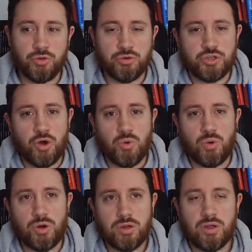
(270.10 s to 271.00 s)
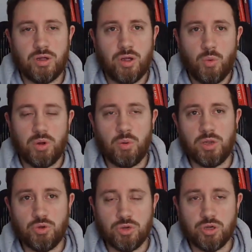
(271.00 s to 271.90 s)
no, when
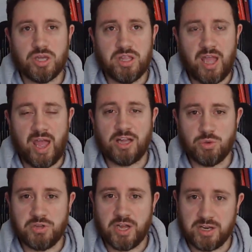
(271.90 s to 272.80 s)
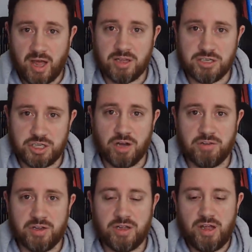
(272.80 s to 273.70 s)
you look at the actual technology of
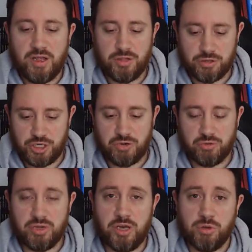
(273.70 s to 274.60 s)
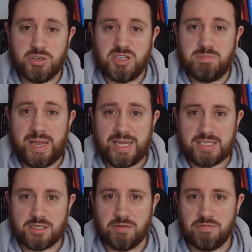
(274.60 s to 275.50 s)
it, there's generally no
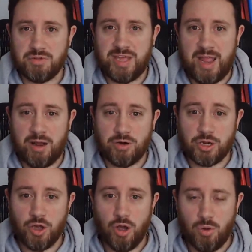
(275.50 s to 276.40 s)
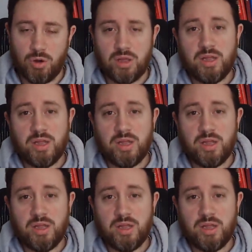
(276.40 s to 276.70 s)
space for the air to go.